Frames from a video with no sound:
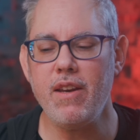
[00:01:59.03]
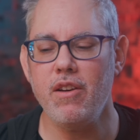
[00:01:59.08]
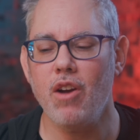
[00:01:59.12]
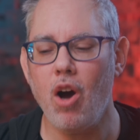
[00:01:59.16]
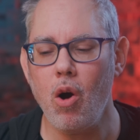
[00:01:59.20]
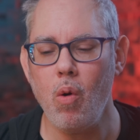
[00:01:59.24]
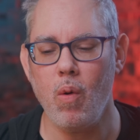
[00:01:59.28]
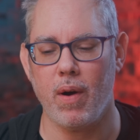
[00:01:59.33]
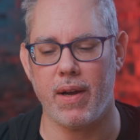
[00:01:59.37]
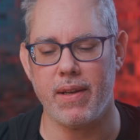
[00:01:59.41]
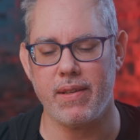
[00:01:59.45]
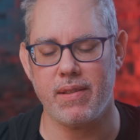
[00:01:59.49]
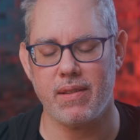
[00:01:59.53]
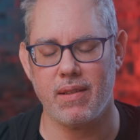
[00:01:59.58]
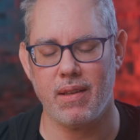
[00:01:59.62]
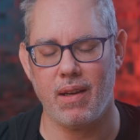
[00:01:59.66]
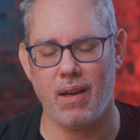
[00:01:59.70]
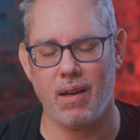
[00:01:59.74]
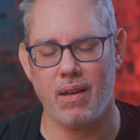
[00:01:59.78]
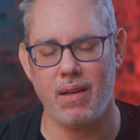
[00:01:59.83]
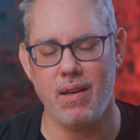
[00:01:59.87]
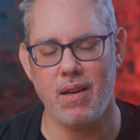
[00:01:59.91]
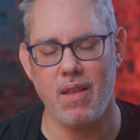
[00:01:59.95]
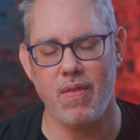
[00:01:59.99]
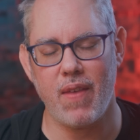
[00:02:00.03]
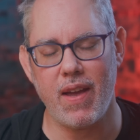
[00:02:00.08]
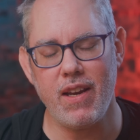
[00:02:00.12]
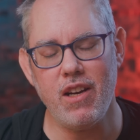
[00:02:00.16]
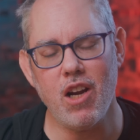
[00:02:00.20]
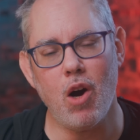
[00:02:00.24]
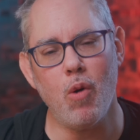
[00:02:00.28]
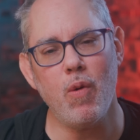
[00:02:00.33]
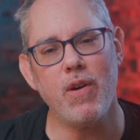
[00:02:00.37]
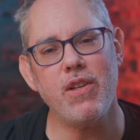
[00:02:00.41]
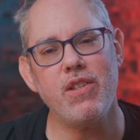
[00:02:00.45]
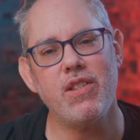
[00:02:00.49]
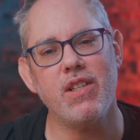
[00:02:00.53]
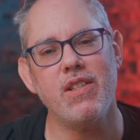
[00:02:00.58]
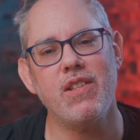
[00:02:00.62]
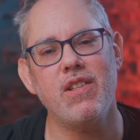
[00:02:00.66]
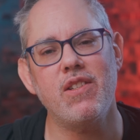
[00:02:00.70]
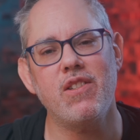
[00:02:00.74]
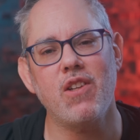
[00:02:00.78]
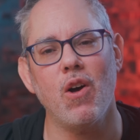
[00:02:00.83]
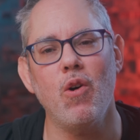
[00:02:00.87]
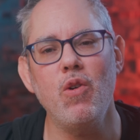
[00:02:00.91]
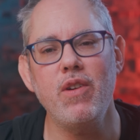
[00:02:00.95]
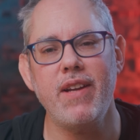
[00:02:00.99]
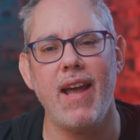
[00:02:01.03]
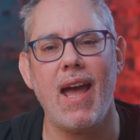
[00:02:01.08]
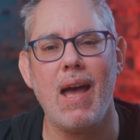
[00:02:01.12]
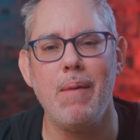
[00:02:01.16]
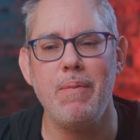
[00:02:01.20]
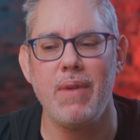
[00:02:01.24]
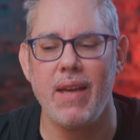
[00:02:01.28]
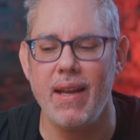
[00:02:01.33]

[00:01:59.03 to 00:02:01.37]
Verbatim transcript: know us. They know us just so damn